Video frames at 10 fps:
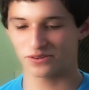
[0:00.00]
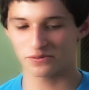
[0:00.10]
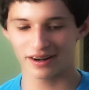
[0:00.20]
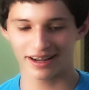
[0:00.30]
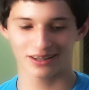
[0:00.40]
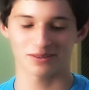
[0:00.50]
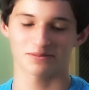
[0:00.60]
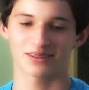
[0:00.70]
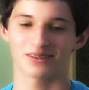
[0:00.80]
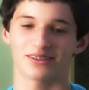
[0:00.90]
When I
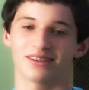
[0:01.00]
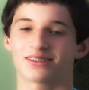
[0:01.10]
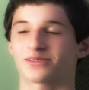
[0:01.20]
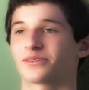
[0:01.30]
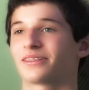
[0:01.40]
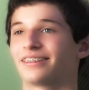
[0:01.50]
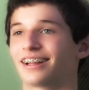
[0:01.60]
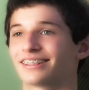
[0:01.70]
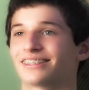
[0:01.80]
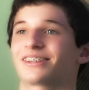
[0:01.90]
come to this
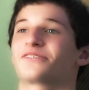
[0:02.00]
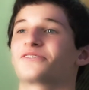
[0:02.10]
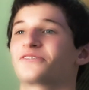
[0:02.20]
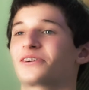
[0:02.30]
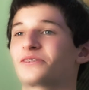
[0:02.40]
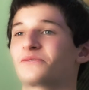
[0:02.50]
orthodontist, I feel very